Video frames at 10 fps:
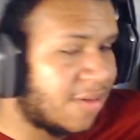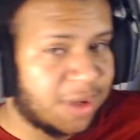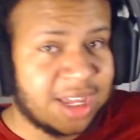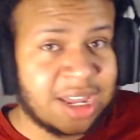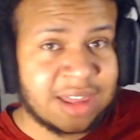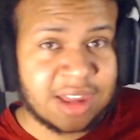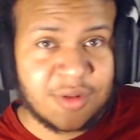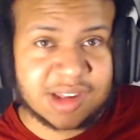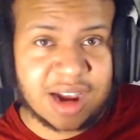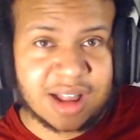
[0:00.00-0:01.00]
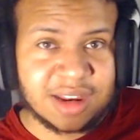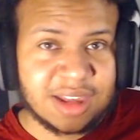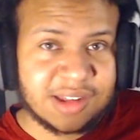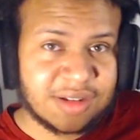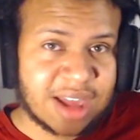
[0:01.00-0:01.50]
We did get the
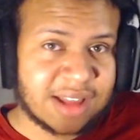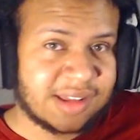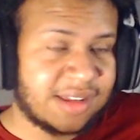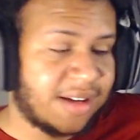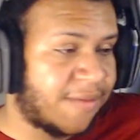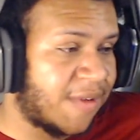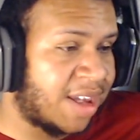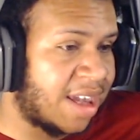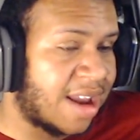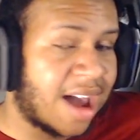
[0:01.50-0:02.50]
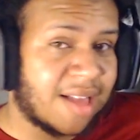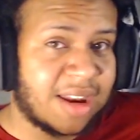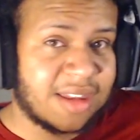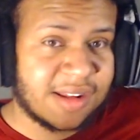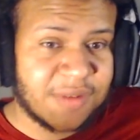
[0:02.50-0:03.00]
Quitality, so that's the freaking
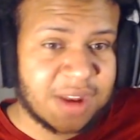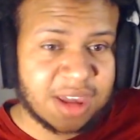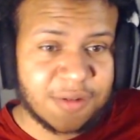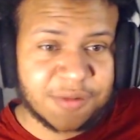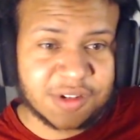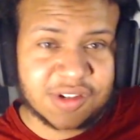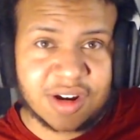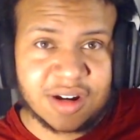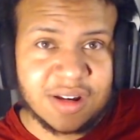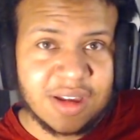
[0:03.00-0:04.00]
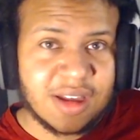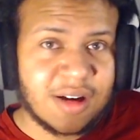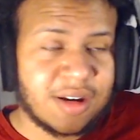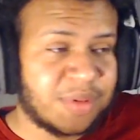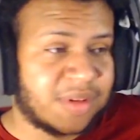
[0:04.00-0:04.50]
highlight of this video for sure,
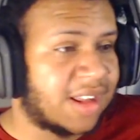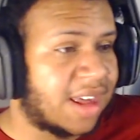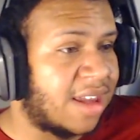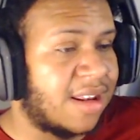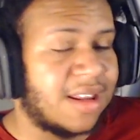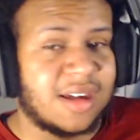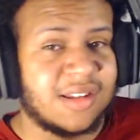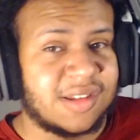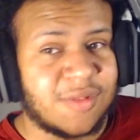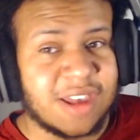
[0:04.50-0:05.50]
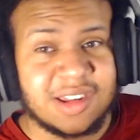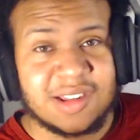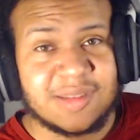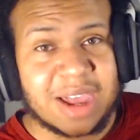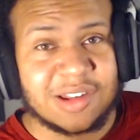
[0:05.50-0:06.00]
100%, because the rest of
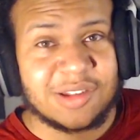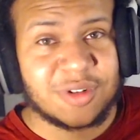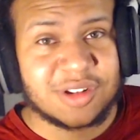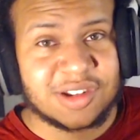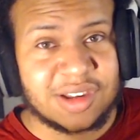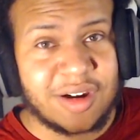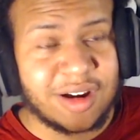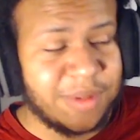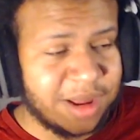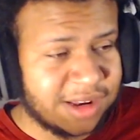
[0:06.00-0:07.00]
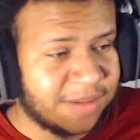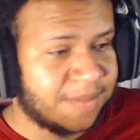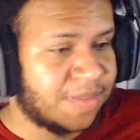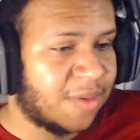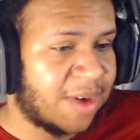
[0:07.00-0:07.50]
these matches were just garbage.
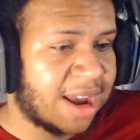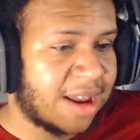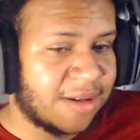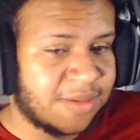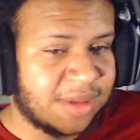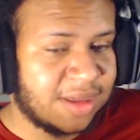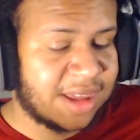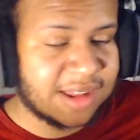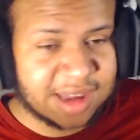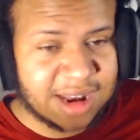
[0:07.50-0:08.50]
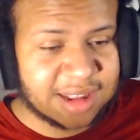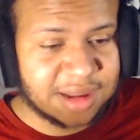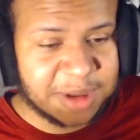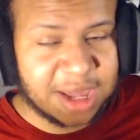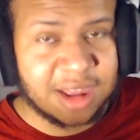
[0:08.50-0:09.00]
We got a disconnect in
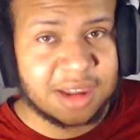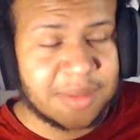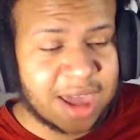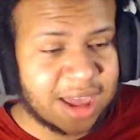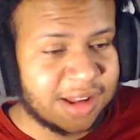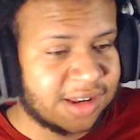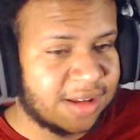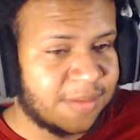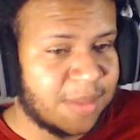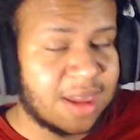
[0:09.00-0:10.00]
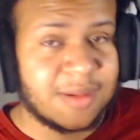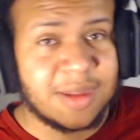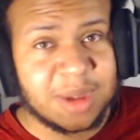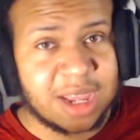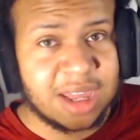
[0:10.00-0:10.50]
the beginning of the match, in the
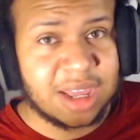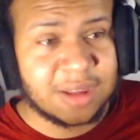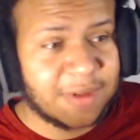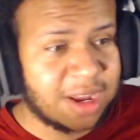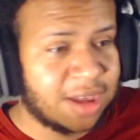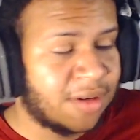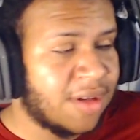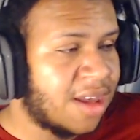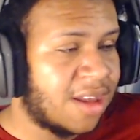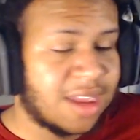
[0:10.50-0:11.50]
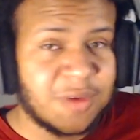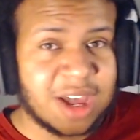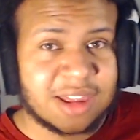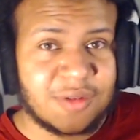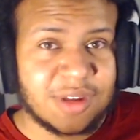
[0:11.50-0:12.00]
beginning of the video. Then we
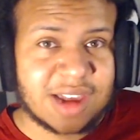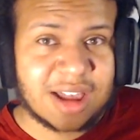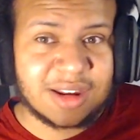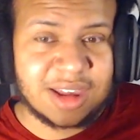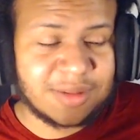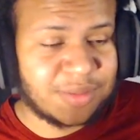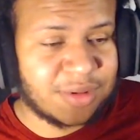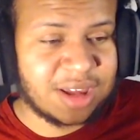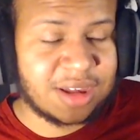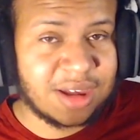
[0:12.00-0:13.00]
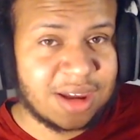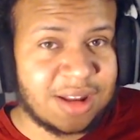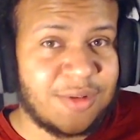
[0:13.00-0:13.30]
got the Quitality, pretty good.